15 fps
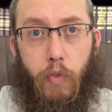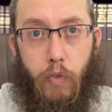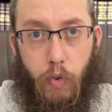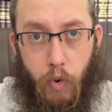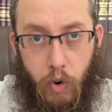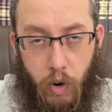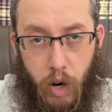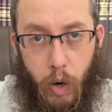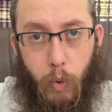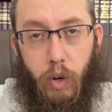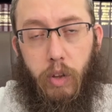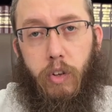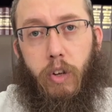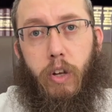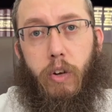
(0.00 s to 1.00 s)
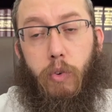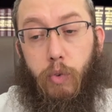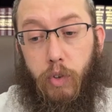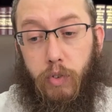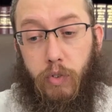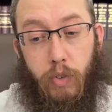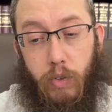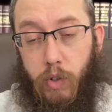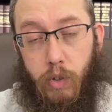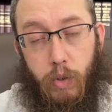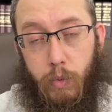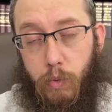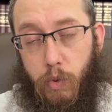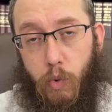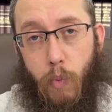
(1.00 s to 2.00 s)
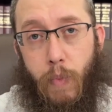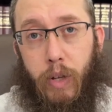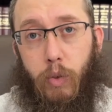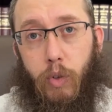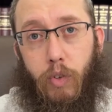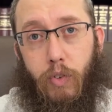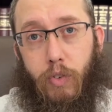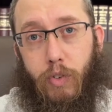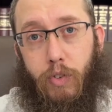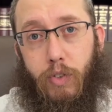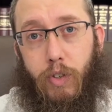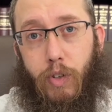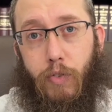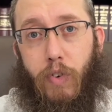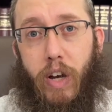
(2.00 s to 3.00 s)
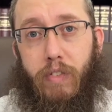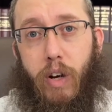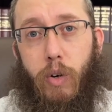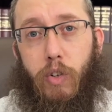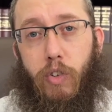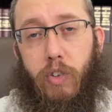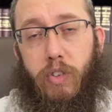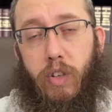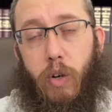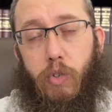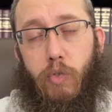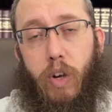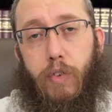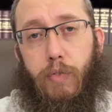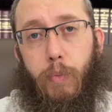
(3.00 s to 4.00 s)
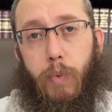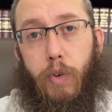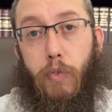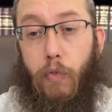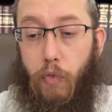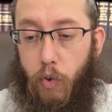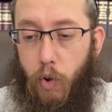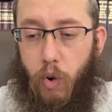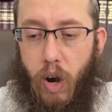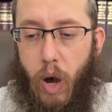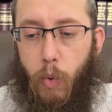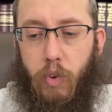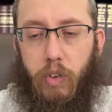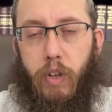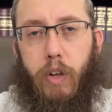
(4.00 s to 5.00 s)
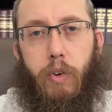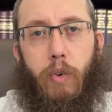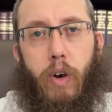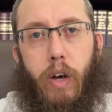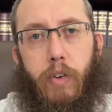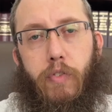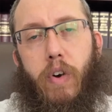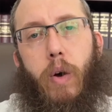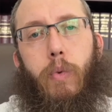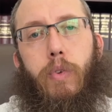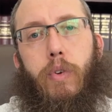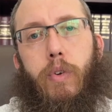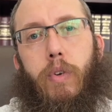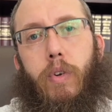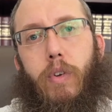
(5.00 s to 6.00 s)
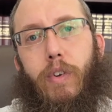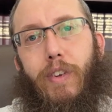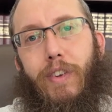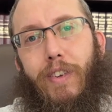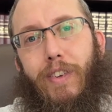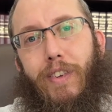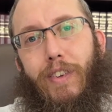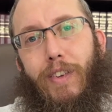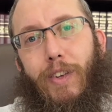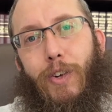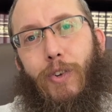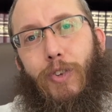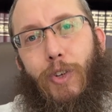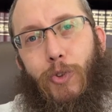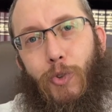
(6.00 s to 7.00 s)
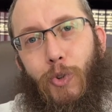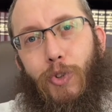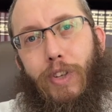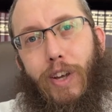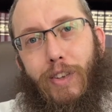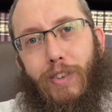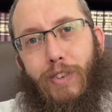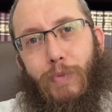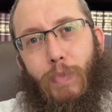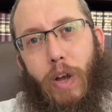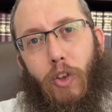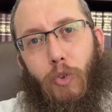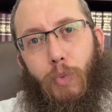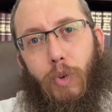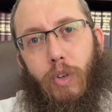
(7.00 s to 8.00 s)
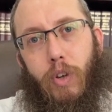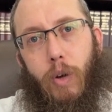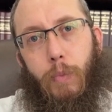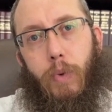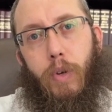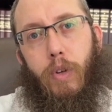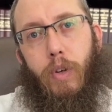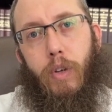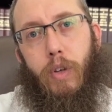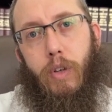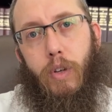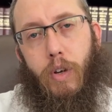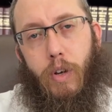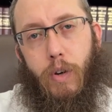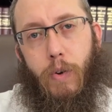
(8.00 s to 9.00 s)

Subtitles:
4 hours later, this is a city 5-6-hour drive from here. 4 hours later, I found her. Because I took that passport copy and I